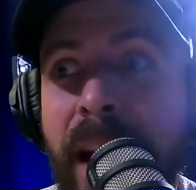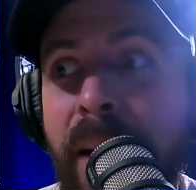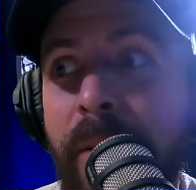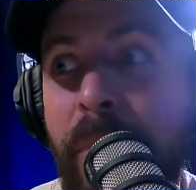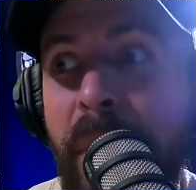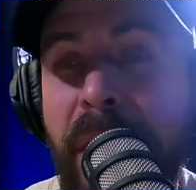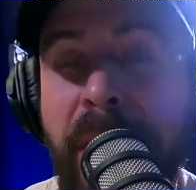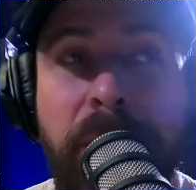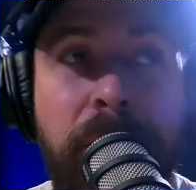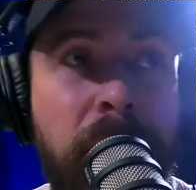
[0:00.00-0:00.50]
I've
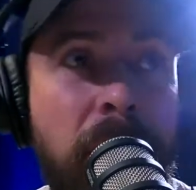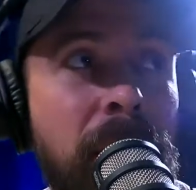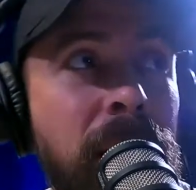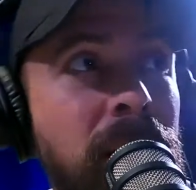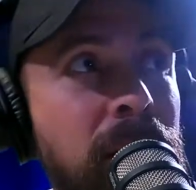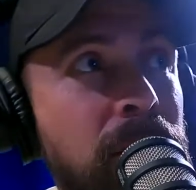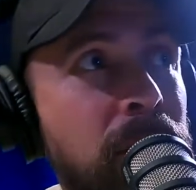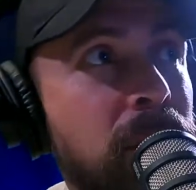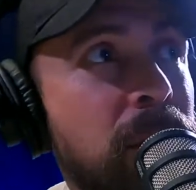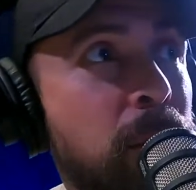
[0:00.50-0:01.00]
been
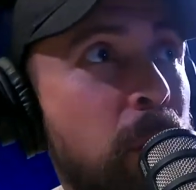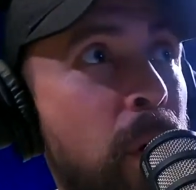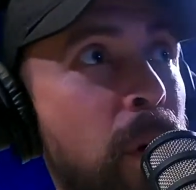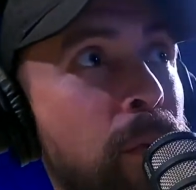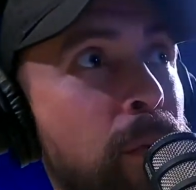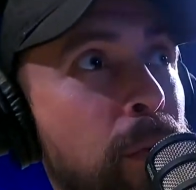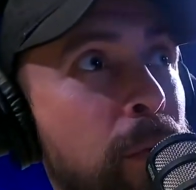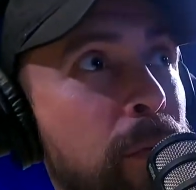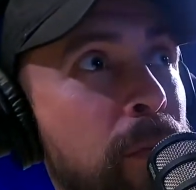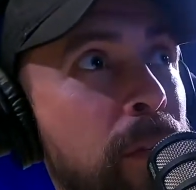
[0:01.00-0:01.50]
inviting to small
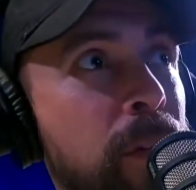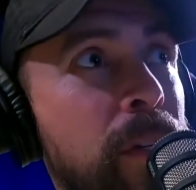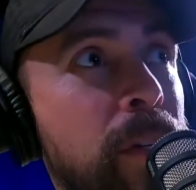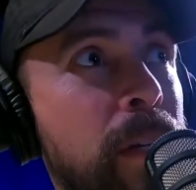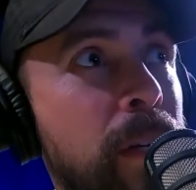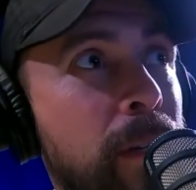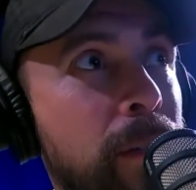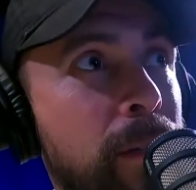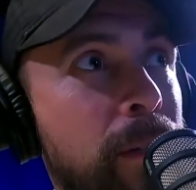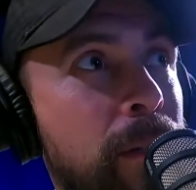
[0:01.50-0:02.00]
group for
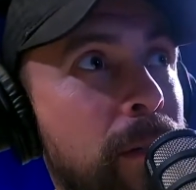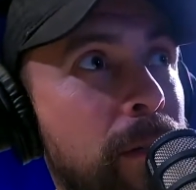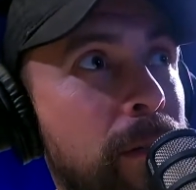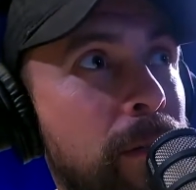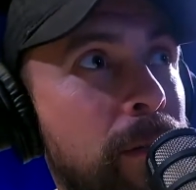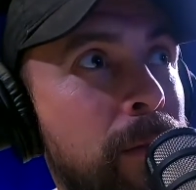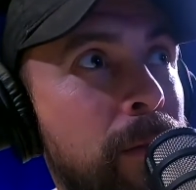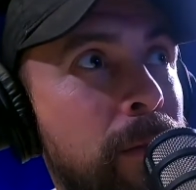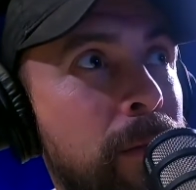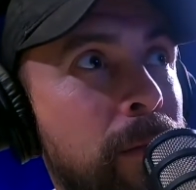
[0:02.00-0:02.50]
years?
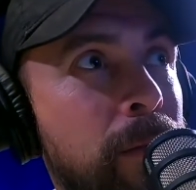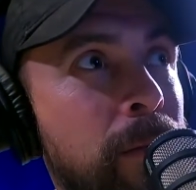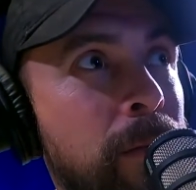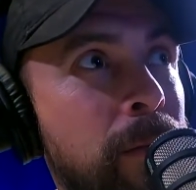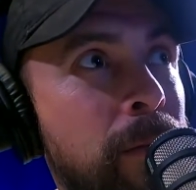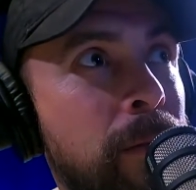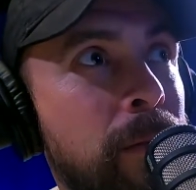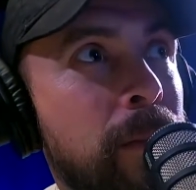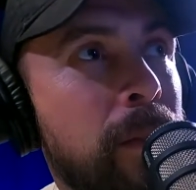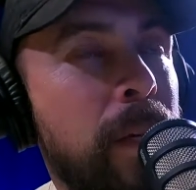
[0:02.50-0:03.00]

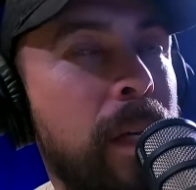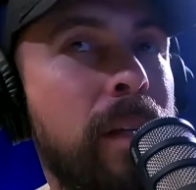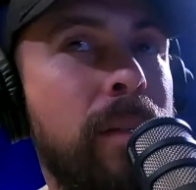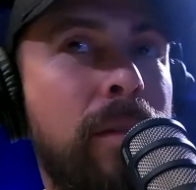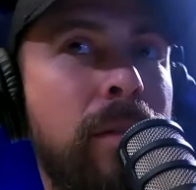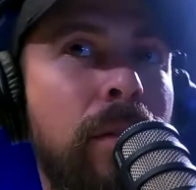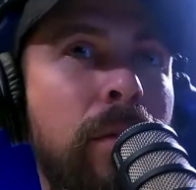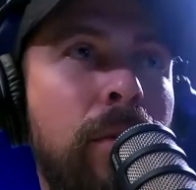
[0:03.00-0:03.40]
They're like, it's so